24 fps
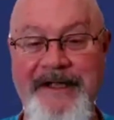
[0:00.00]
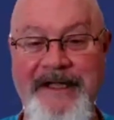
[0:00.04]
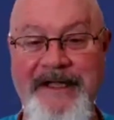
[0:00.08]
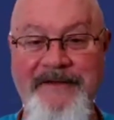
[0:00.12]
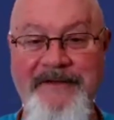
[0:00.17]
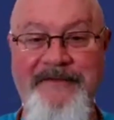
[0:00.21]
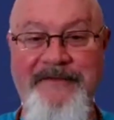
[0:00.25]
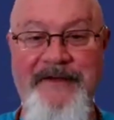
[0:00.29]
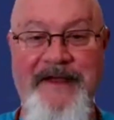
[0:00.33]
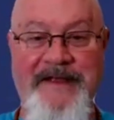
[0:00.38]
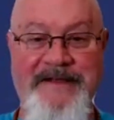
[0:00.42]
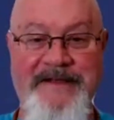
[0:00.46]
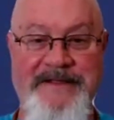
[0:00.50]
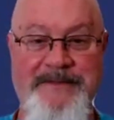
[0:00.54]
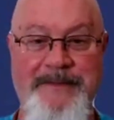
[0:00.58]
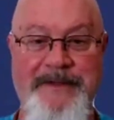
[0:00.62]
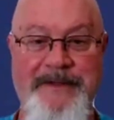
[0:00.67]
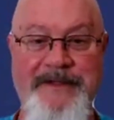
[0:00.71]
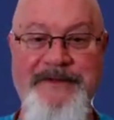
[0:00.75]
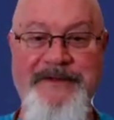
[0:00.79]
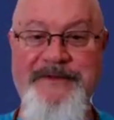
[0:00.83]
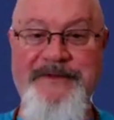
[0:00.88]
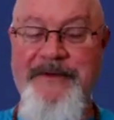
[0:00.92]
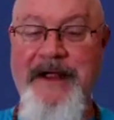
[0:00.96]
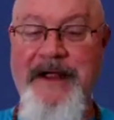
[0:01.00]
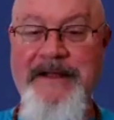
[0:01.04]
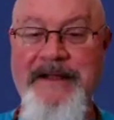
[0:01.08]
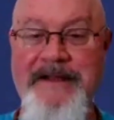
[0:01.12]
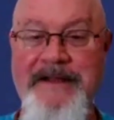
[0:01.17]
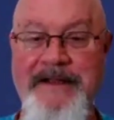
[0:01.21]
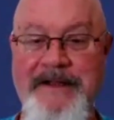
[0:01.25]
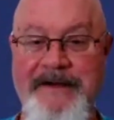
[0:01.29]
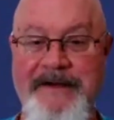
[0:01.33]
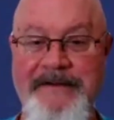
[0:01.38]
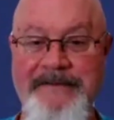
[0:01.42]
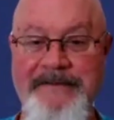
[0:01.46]
investments right
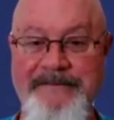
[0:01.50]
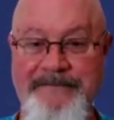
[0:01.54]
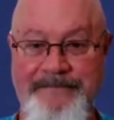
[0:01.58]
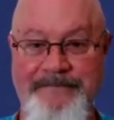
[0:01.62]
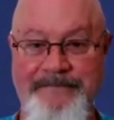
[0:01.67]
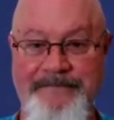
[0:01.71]
there.